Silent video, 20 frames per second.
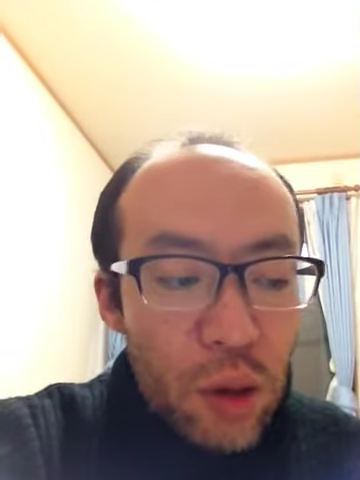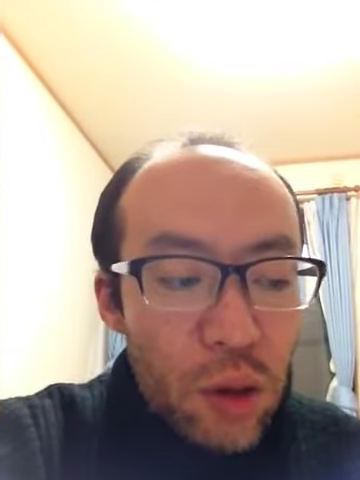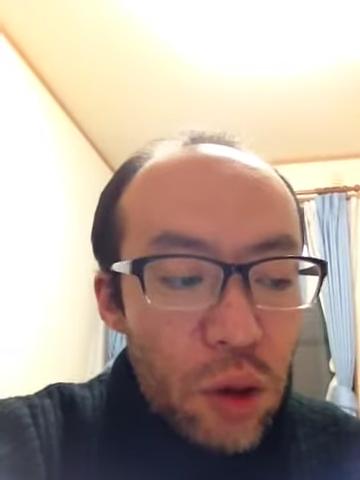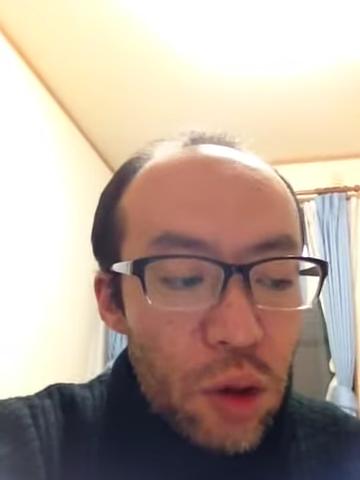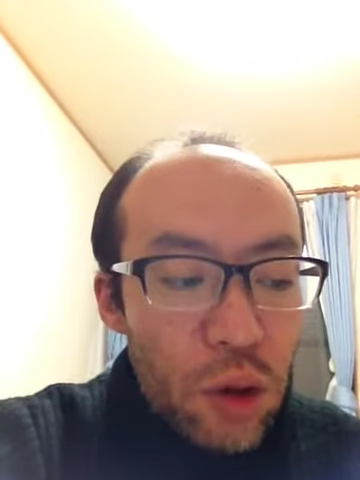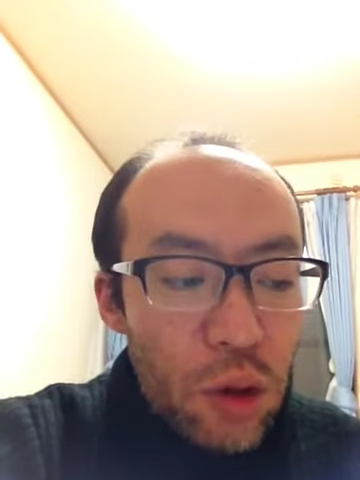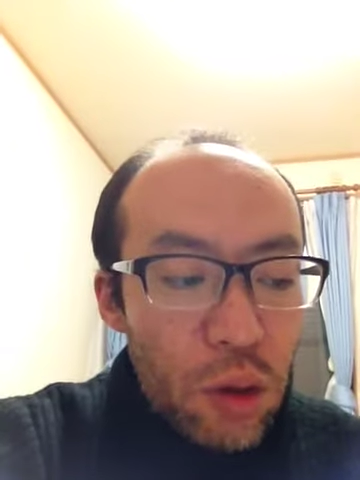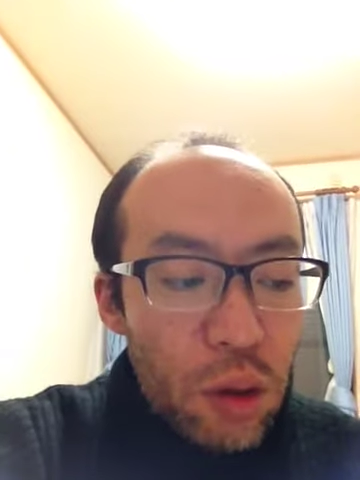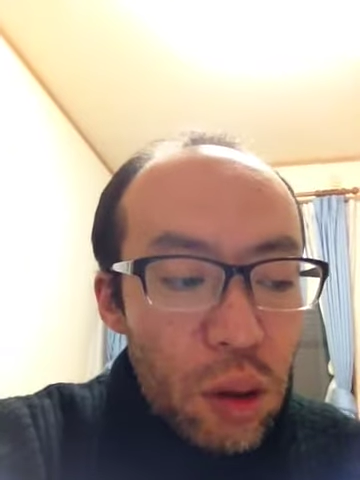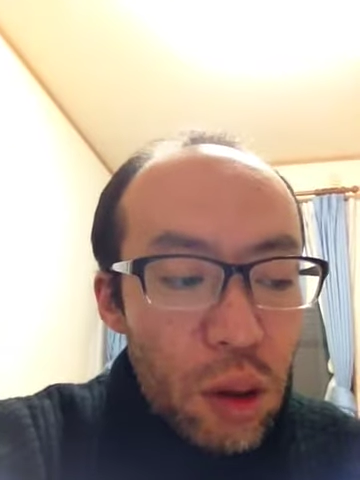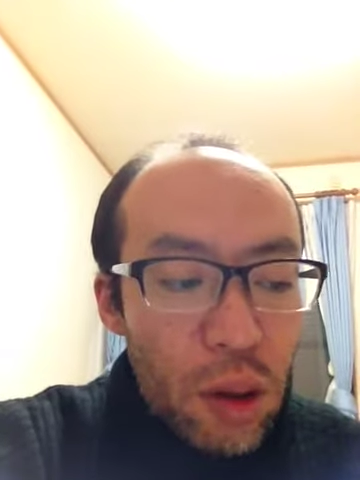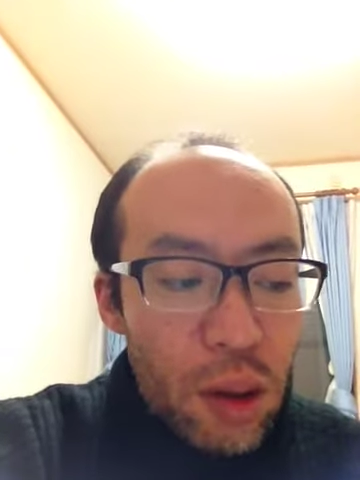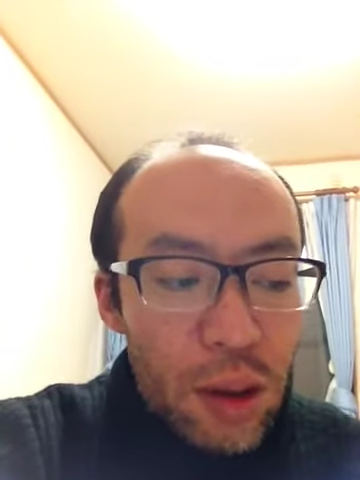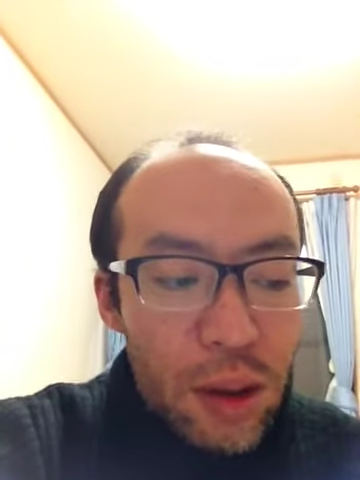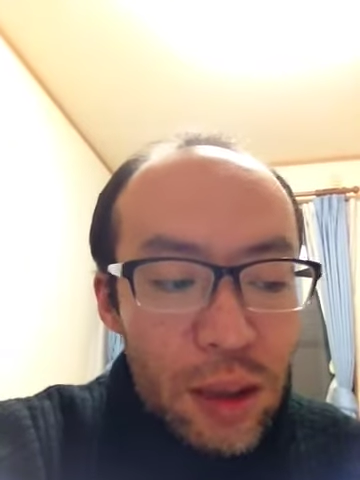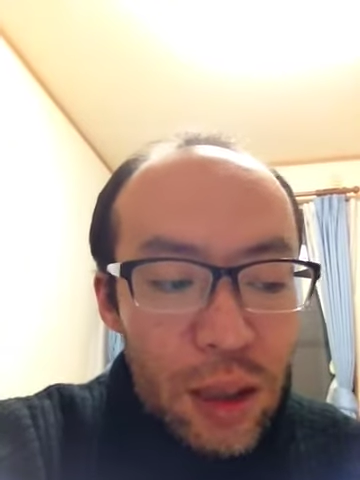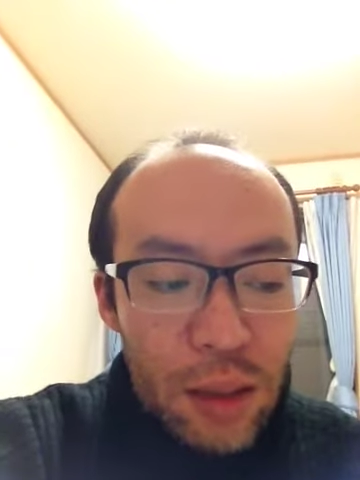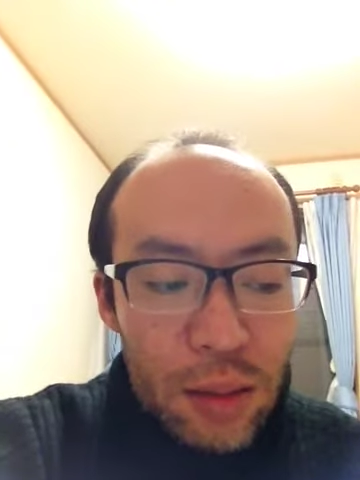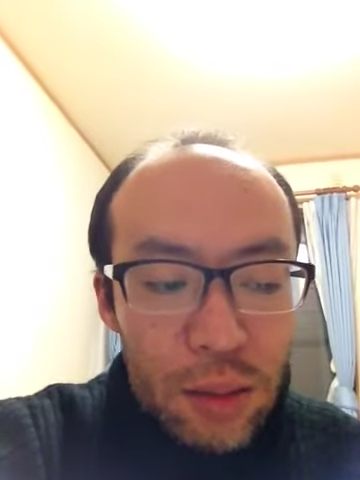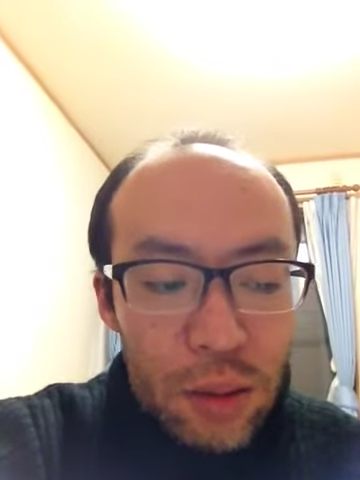new
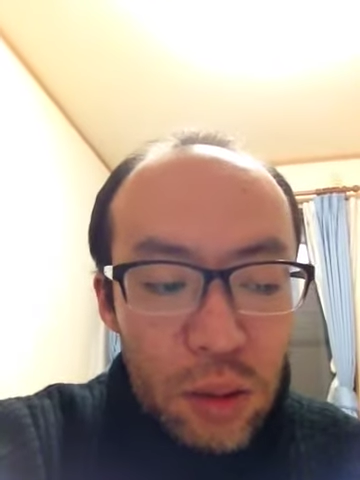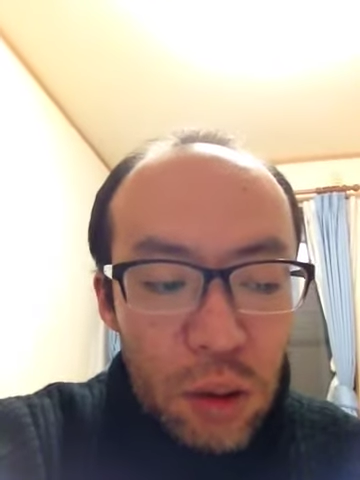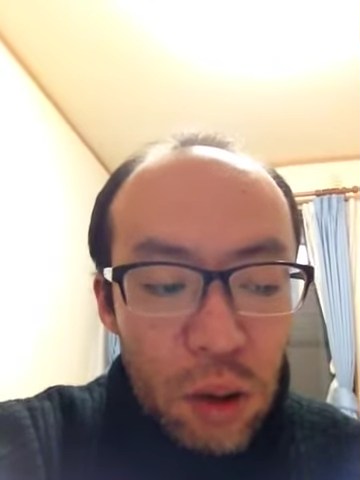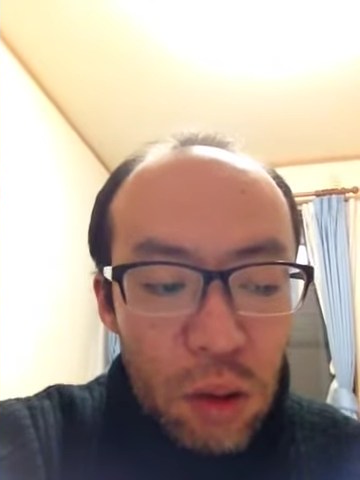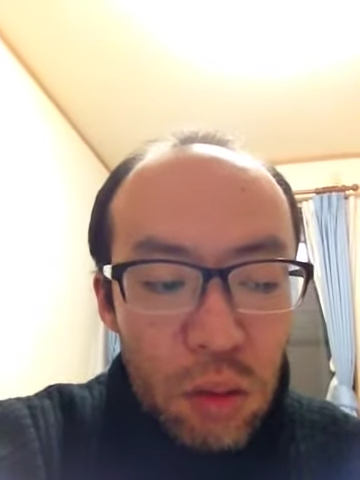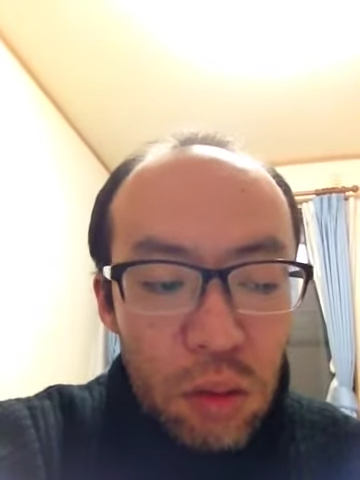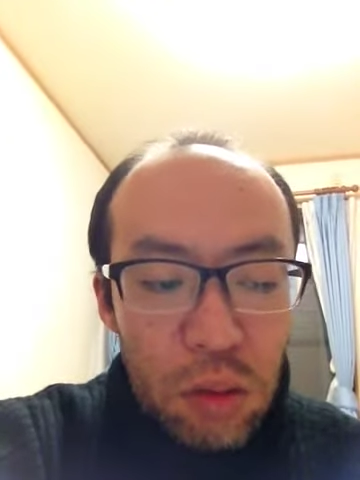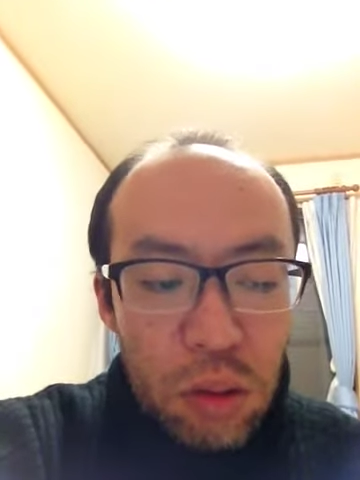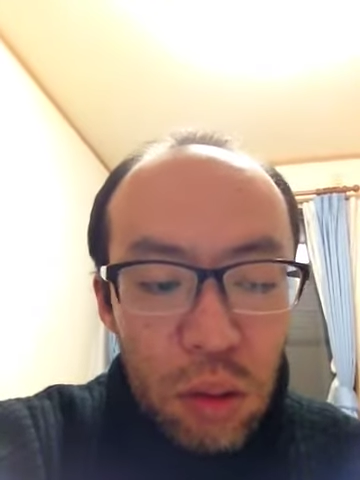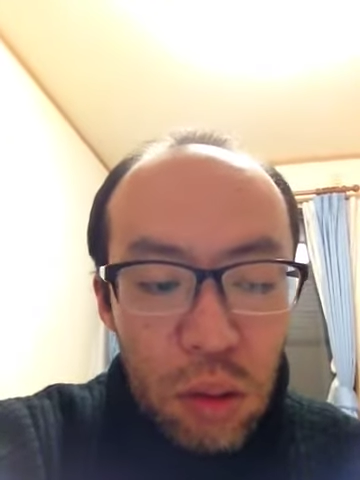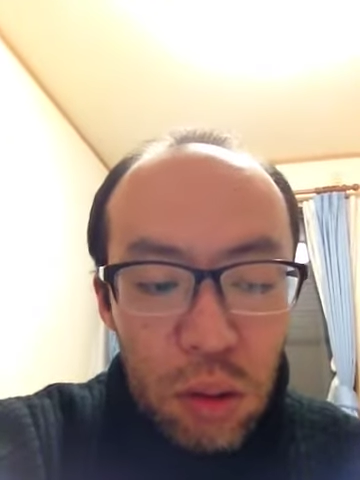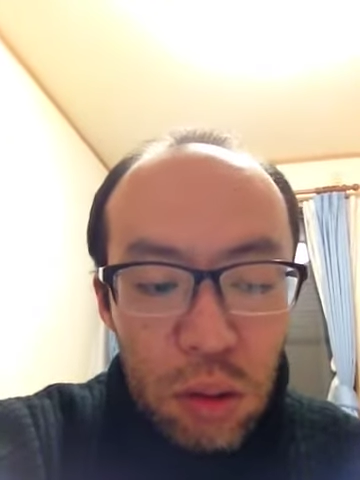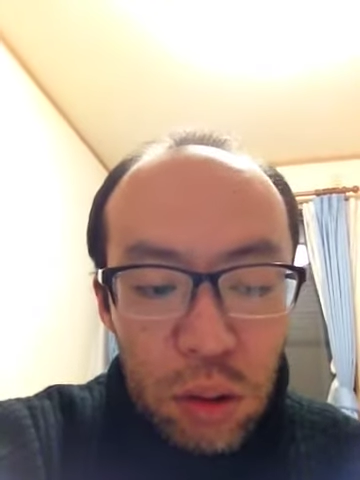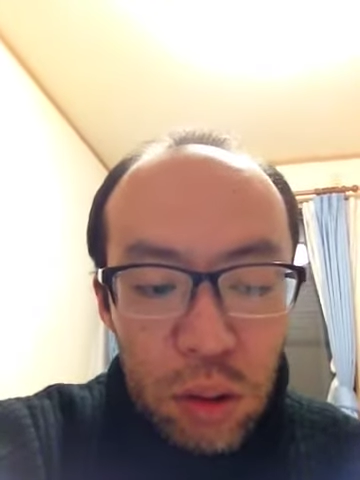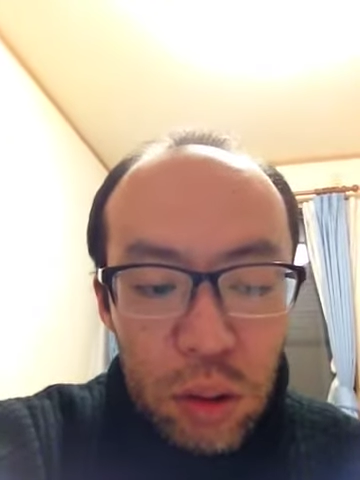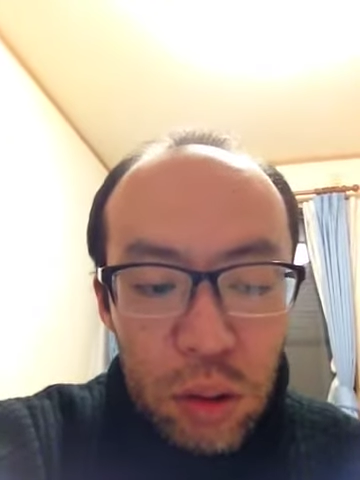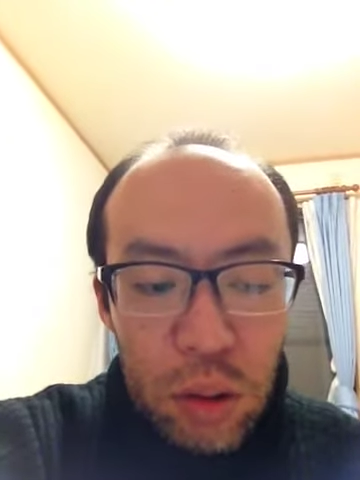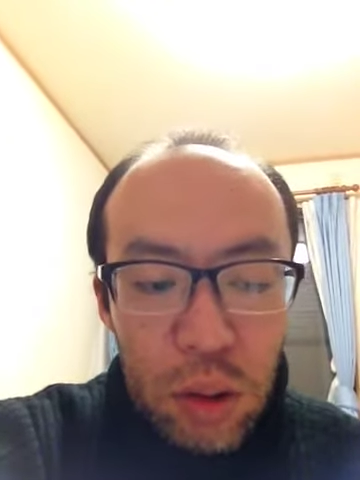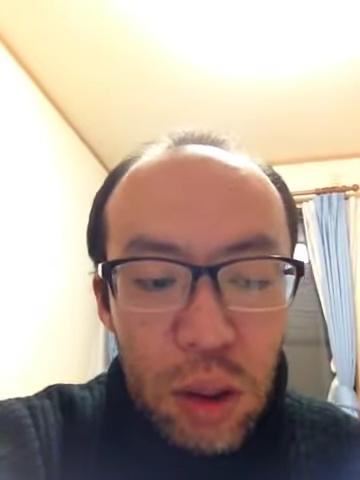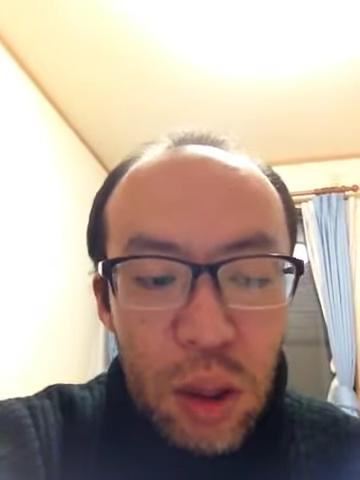concepts of
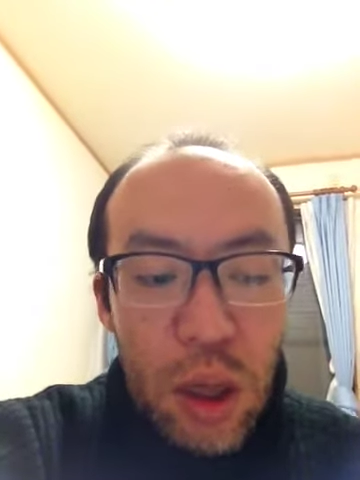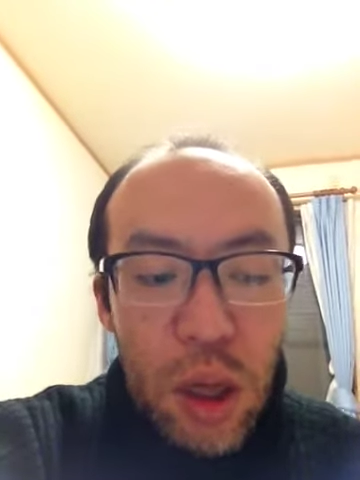fault.